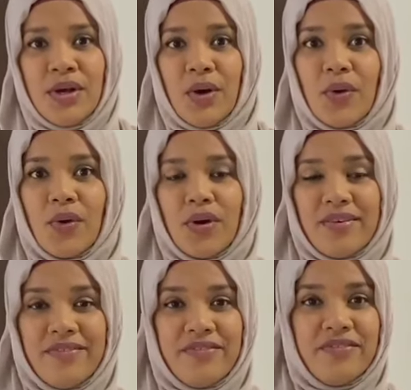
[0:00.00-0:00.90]
or
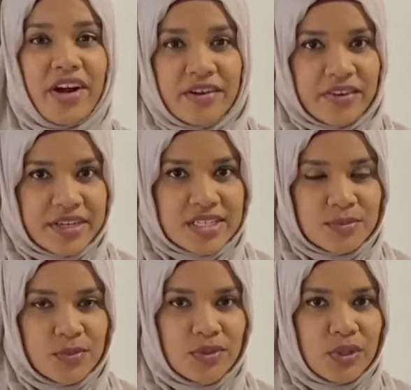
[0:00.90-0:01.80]
very, very
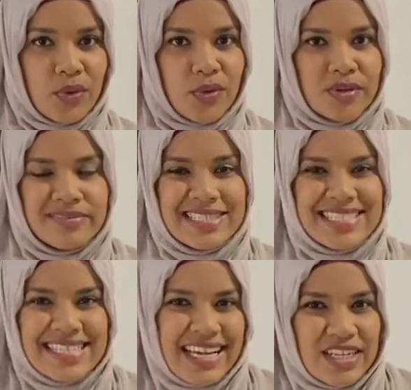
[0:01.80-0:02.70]
smooth, or
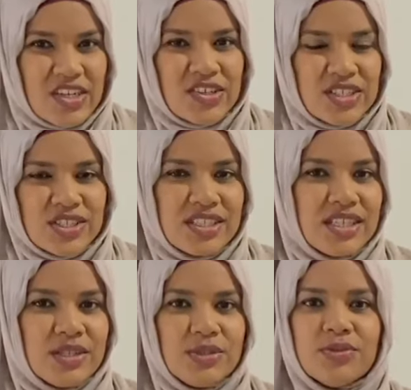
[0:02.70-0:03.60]
slight crunch in your
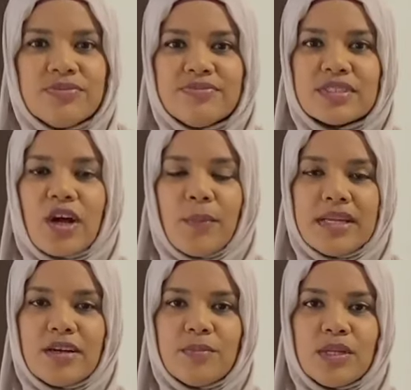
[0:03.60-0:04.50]
ladoo.
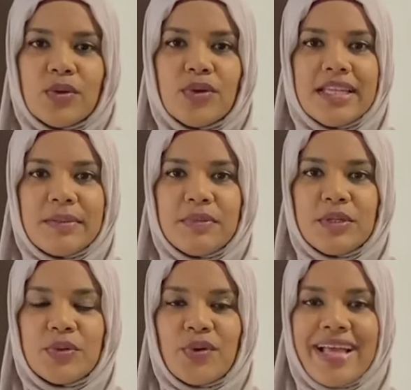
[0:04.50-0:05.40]
Comment down below, let me
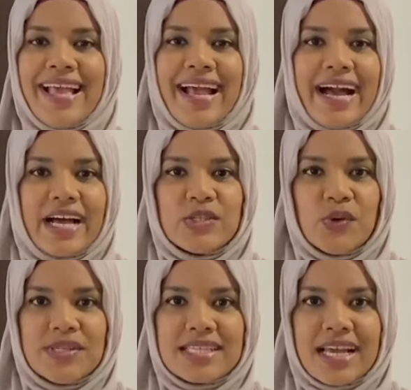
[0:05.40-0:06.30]
know. As
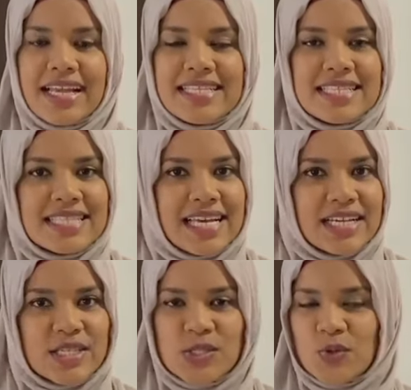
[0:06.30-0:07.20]
always, guys,
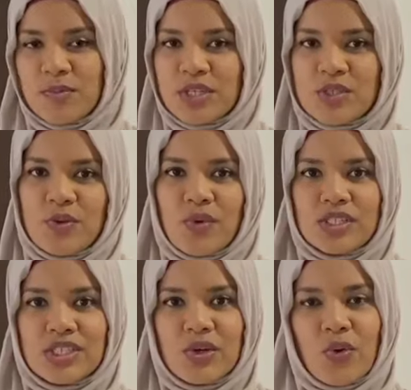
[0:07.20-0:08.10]
thanks so much for
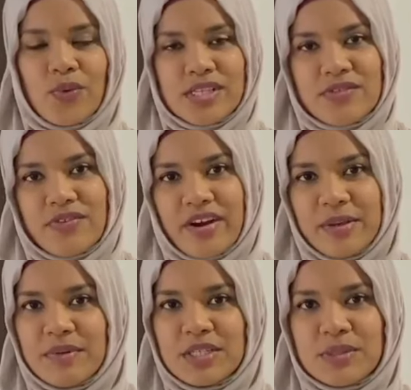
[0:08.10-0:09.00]
watching. Always very
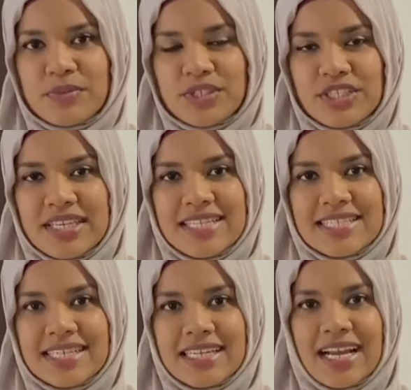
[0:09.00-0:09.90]
much
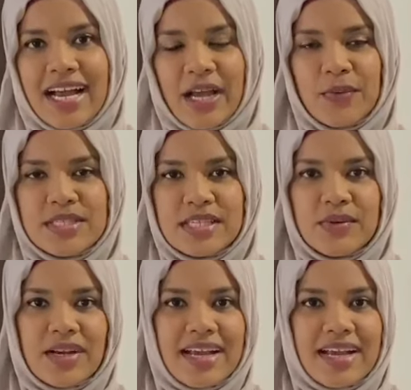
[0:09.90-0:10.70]
appreciated. I will see you